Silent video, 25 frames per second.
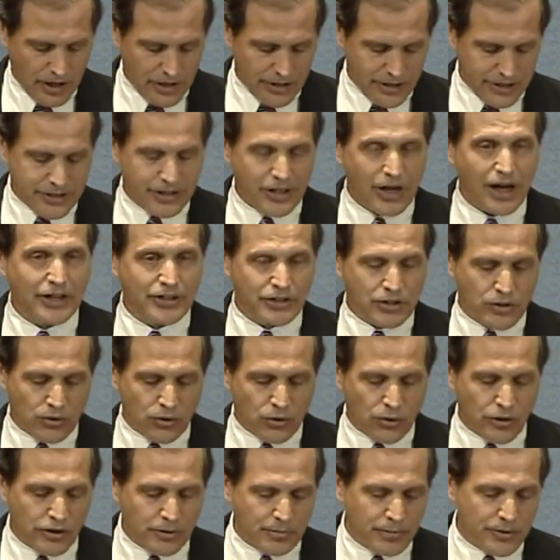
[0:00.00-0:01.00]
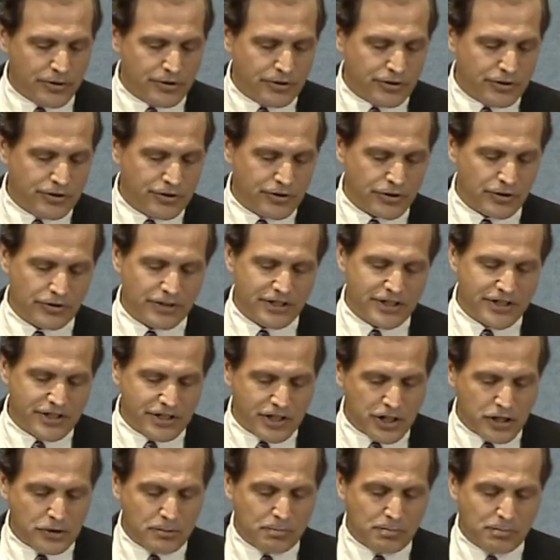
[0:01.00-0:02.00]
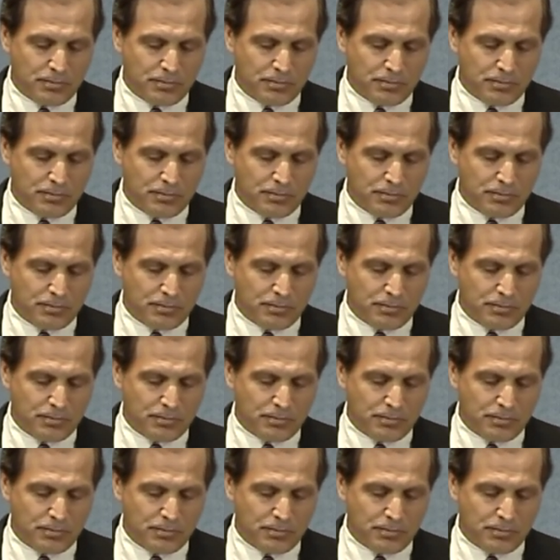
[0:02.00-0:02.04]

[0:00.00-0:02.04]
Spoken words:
the doctor, or the producer. This is